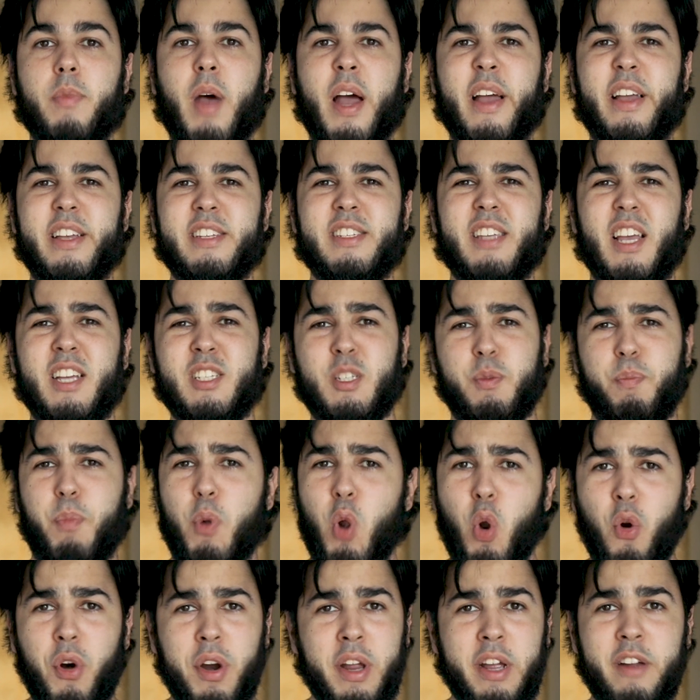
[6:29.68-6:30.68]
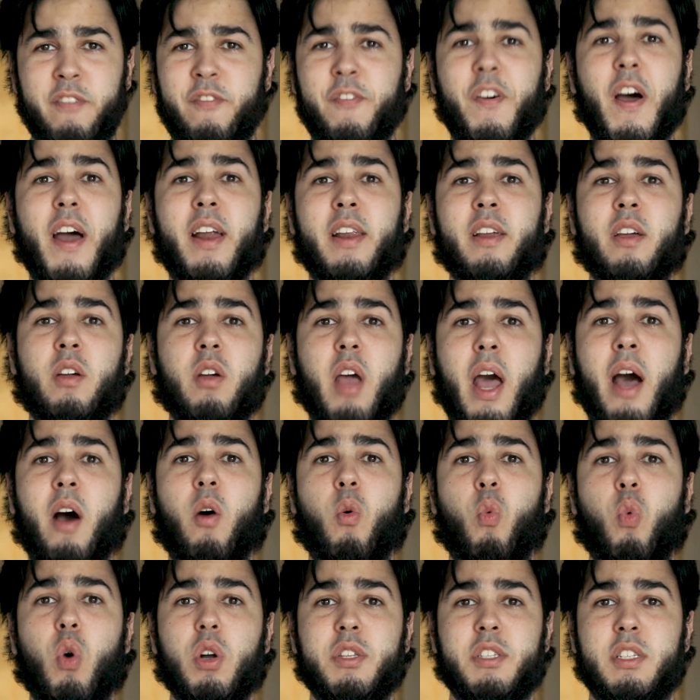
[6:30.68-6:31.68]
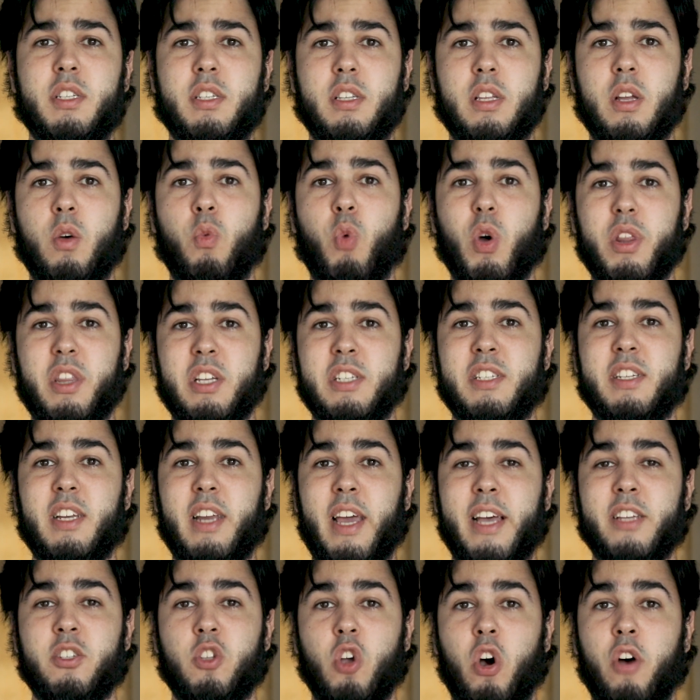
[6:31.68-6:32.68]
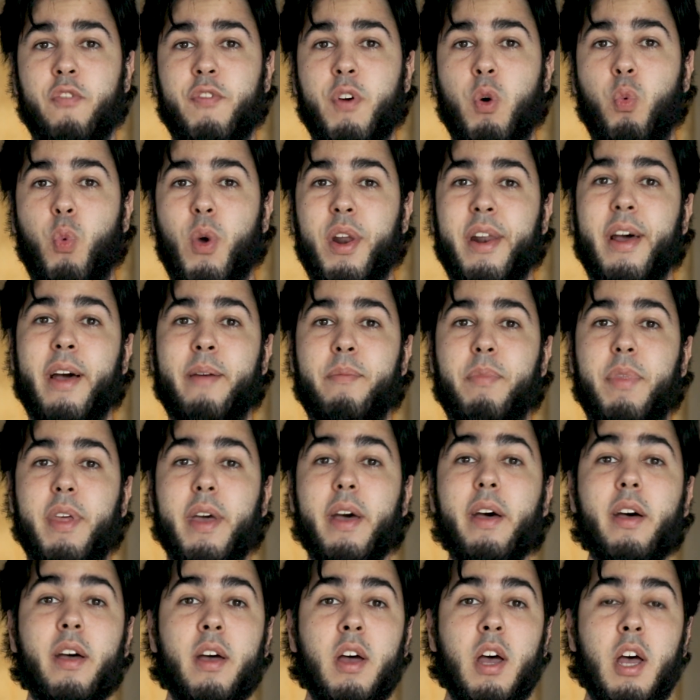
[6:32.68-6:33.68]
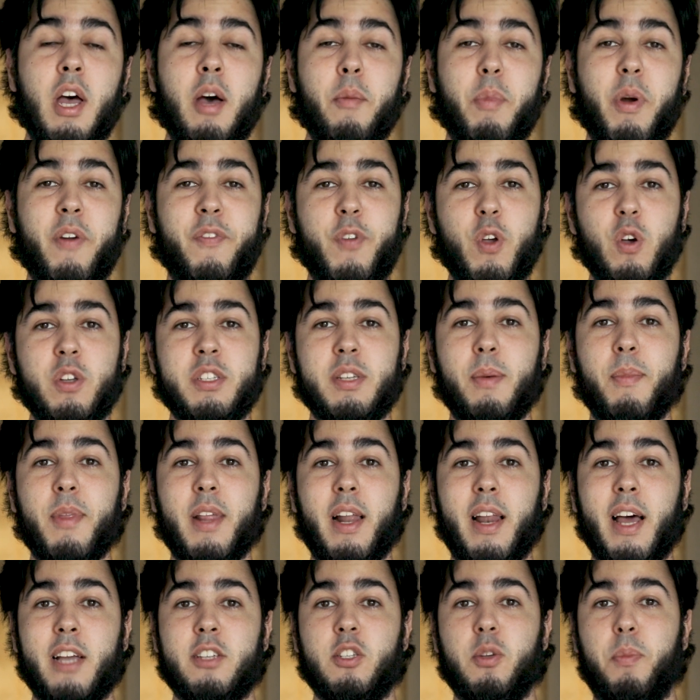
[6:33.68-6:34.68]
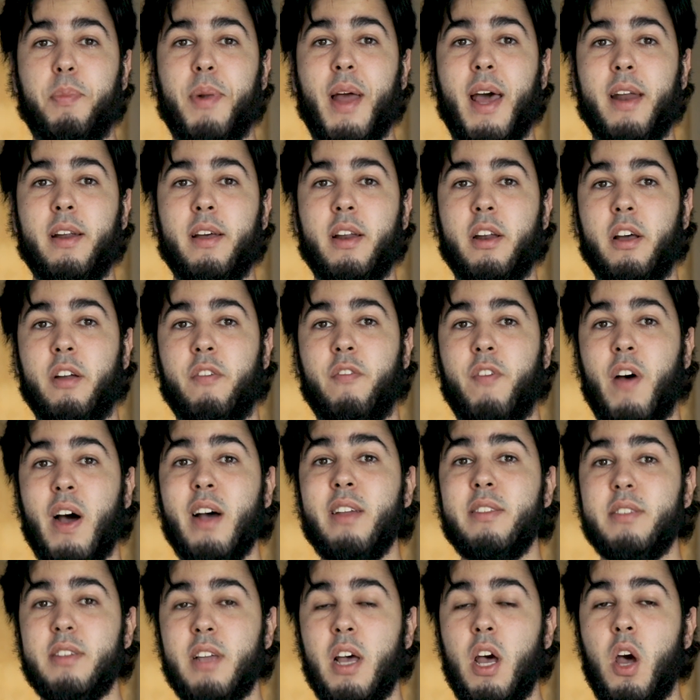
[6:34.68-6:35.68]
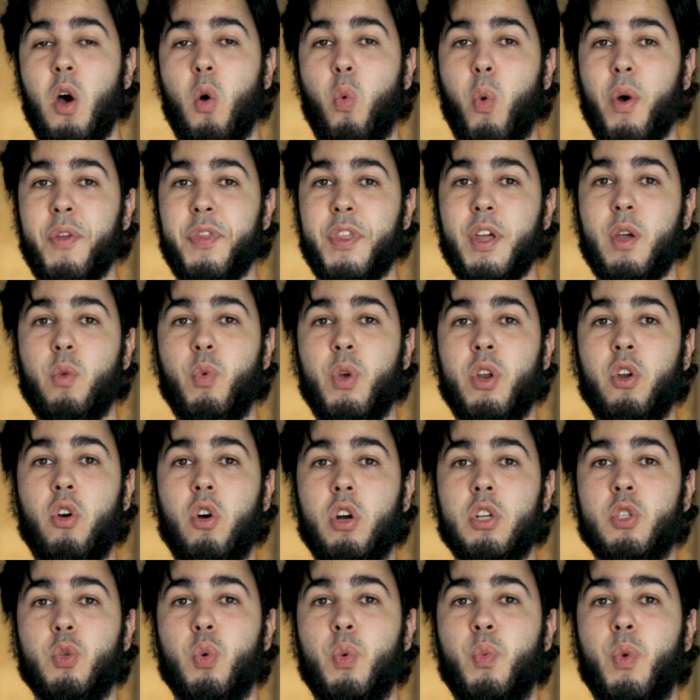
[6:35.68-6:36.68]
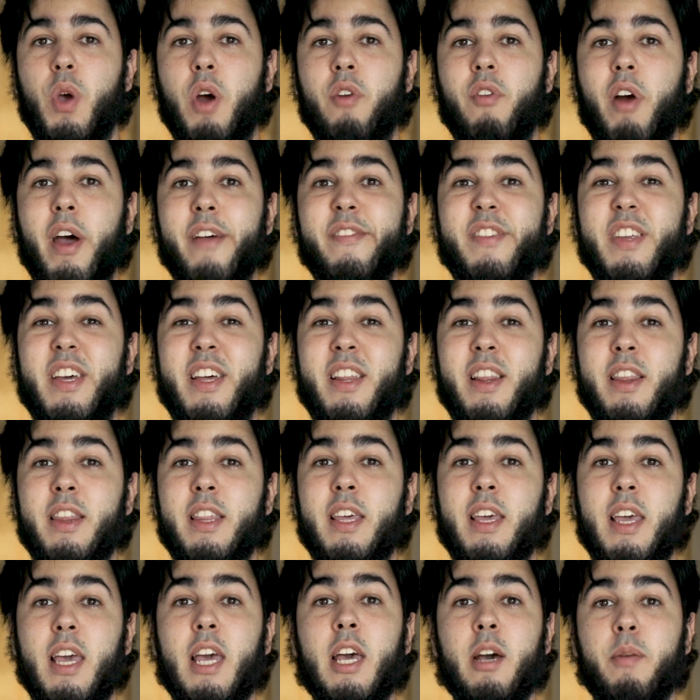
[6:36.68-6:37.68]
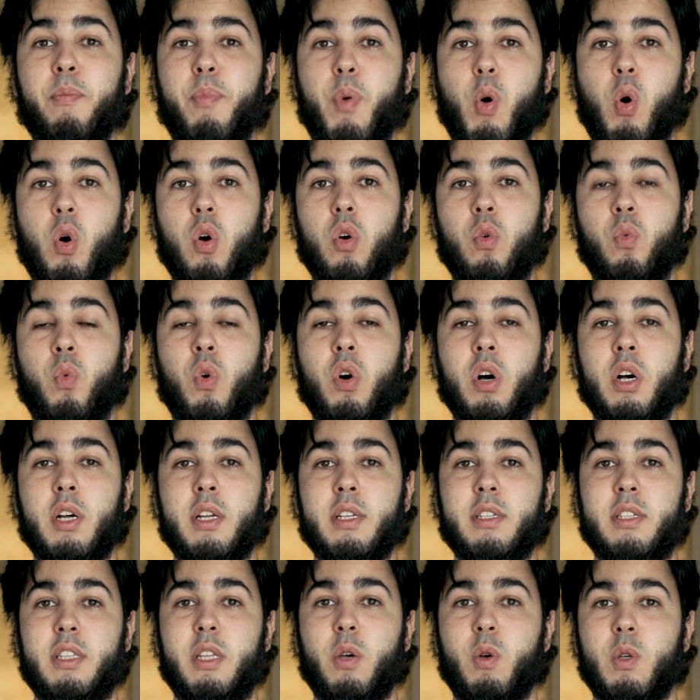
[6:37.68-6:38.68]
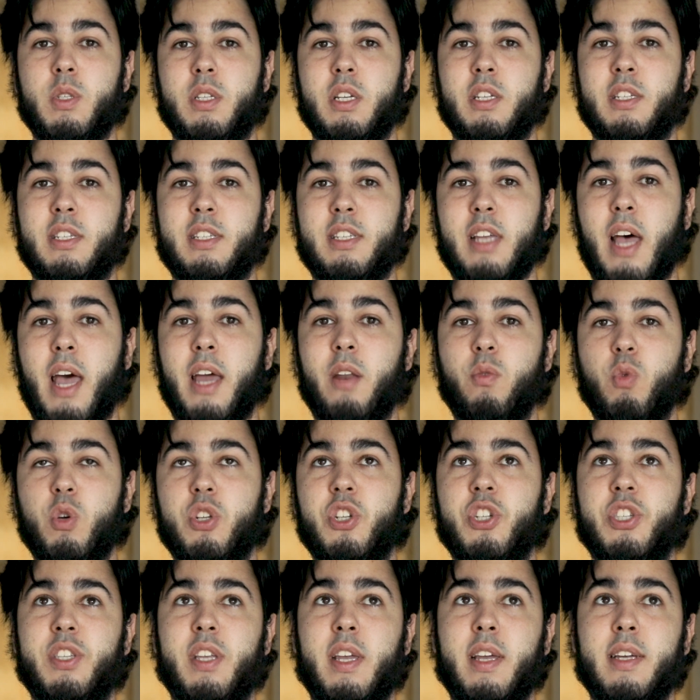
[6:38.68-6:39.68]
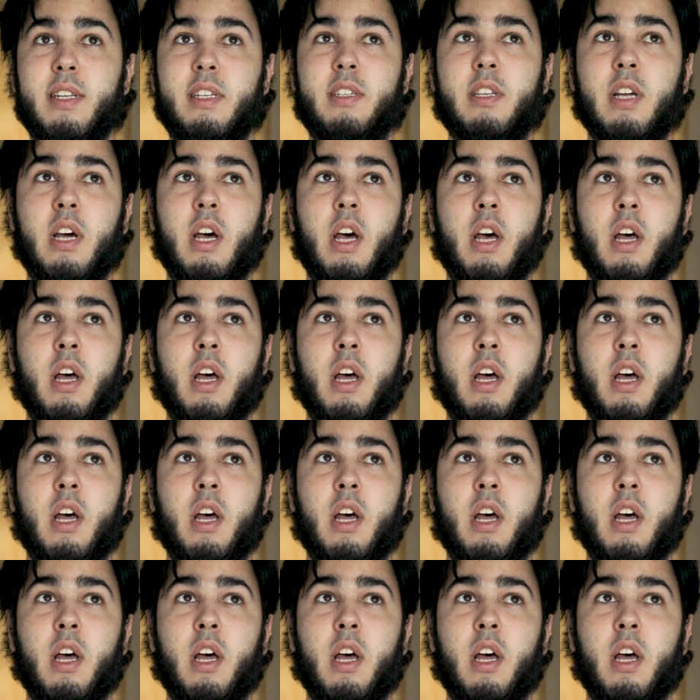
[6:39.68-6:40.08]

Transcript: I guess, exploring and finding out what the city has to offer when I'm there. But if you're someone that likes to plan in advance, one thing we noticed when we arrived in the airport was there was this sign which said